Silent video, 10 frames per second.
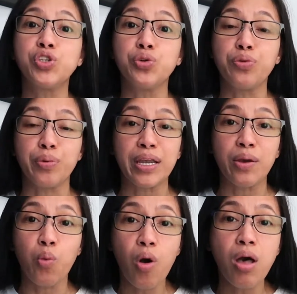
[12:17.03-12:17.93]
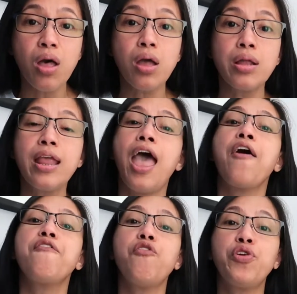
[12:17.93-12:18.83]
2, 3,
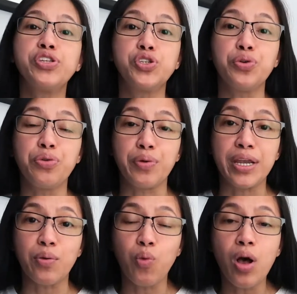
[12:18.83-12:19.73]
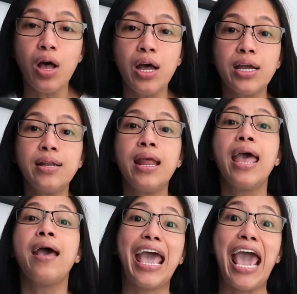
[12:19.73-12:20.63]
1, 4, 2, 3, 1,